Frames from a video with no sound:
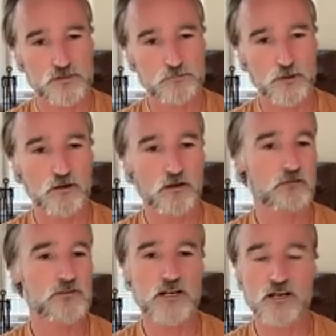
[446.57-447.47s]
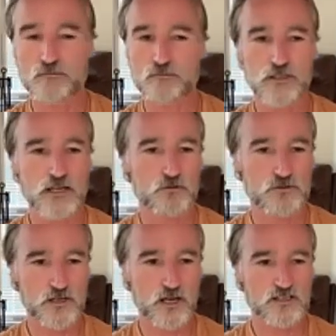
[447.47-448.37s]
spend a lot of time being
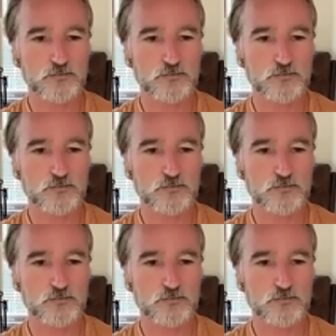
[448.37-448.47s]
outside,